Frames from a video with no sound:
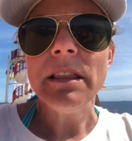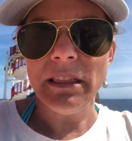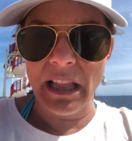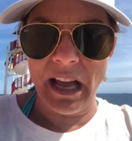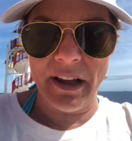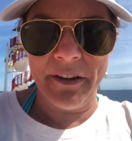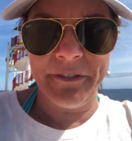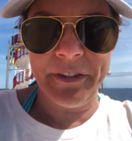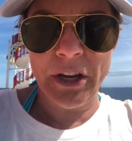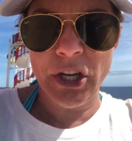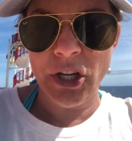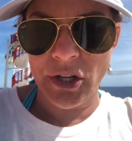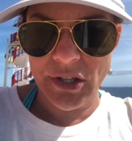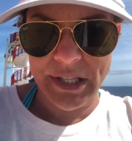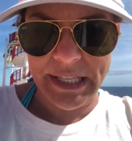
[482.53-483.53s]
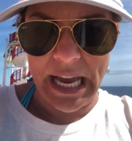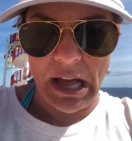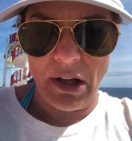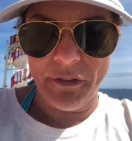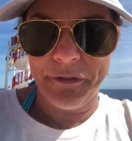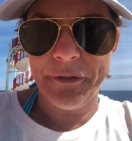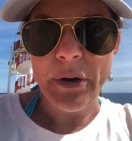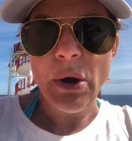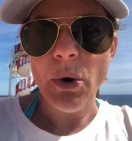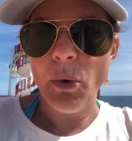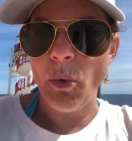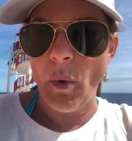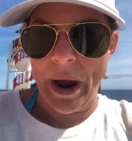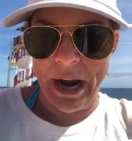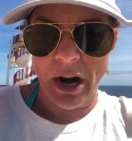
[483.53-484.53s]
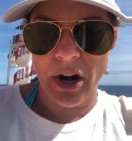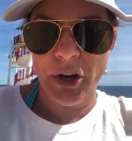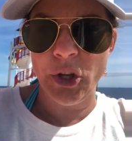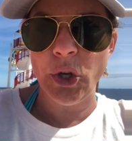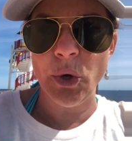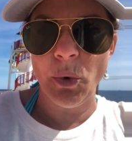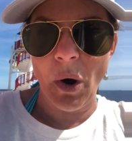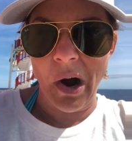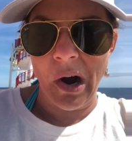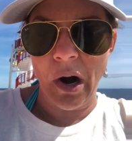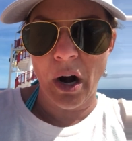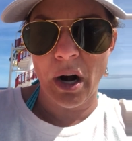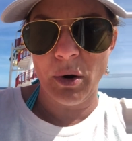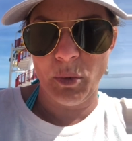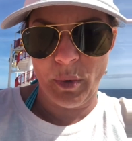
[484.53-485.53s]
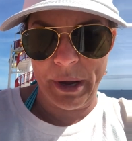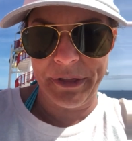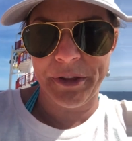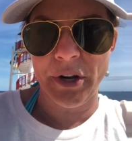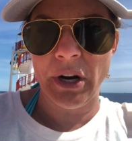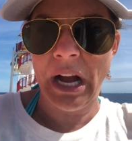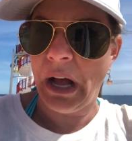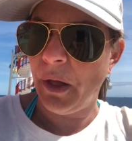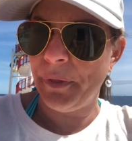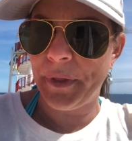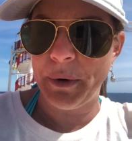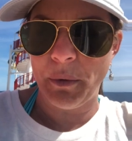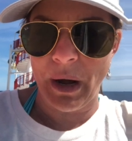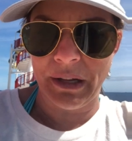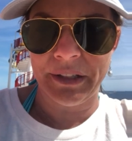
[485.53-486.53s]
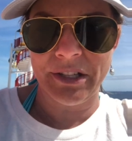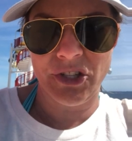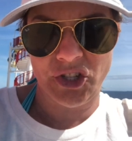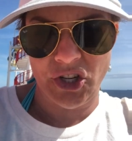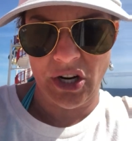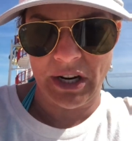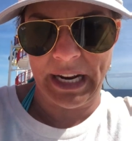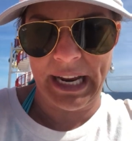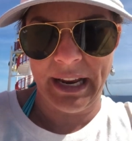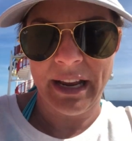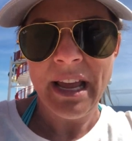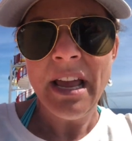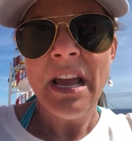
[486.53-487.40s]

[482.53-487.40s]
love yourself where you are with your health and wellness journey.